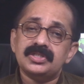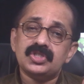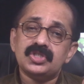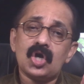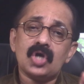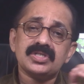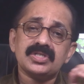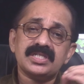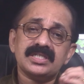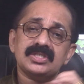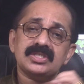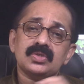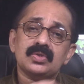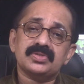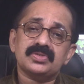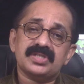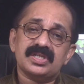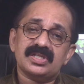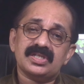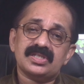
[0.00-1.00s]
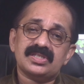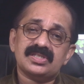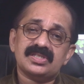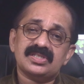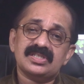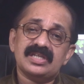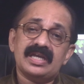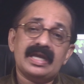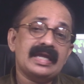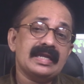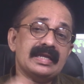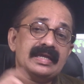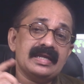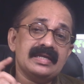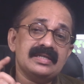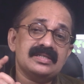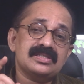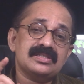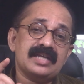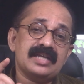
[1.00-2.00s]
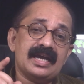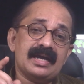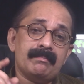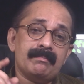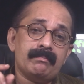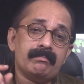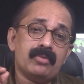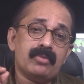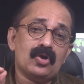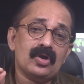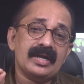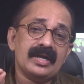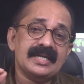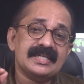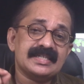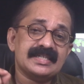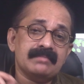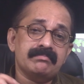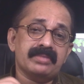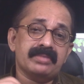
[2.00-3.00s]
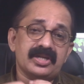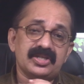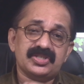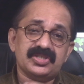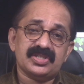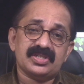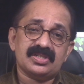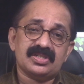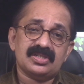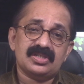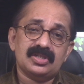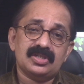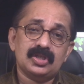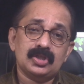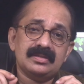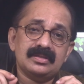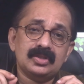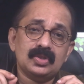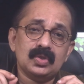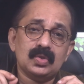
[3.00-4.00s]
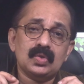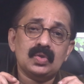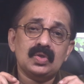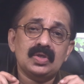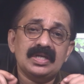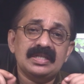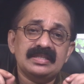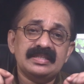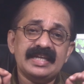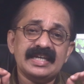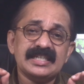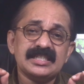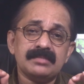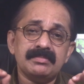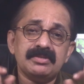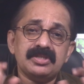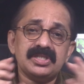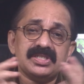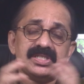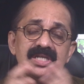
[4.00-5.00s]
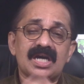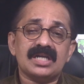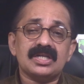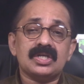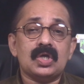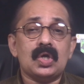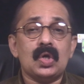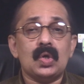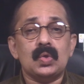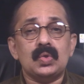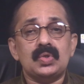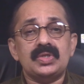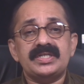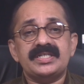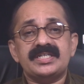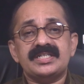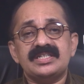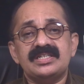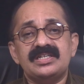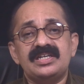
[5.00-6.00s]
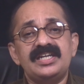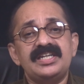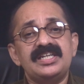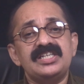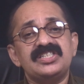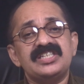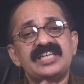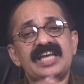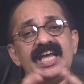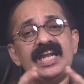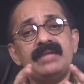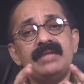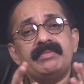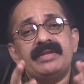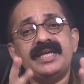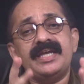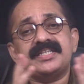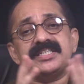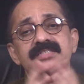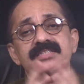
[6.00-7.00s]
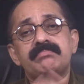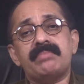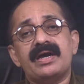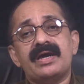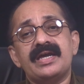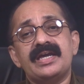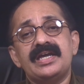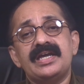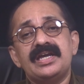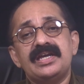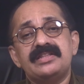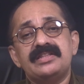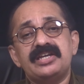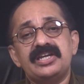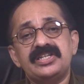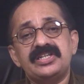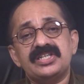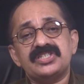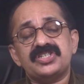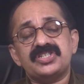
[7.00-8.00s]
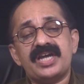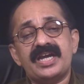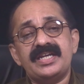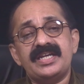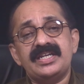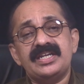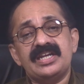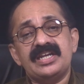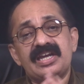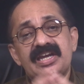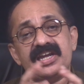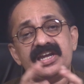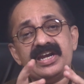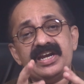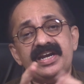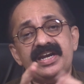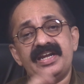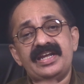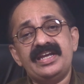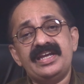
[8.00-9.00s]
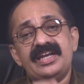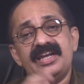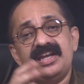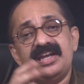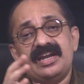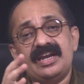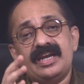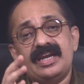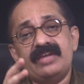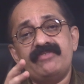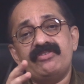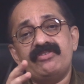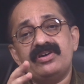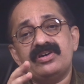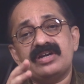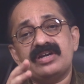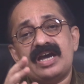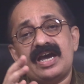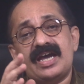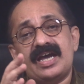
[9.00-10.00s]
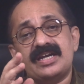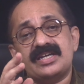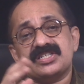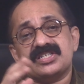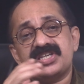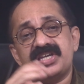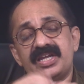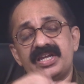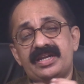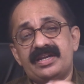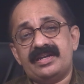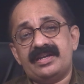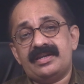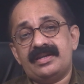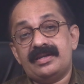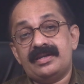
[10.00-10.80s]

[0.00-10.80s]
Toxic doses increase the bodily temperature. Though the extremities are cold, it is eliminated by the intestine, kidney, liver, and skin.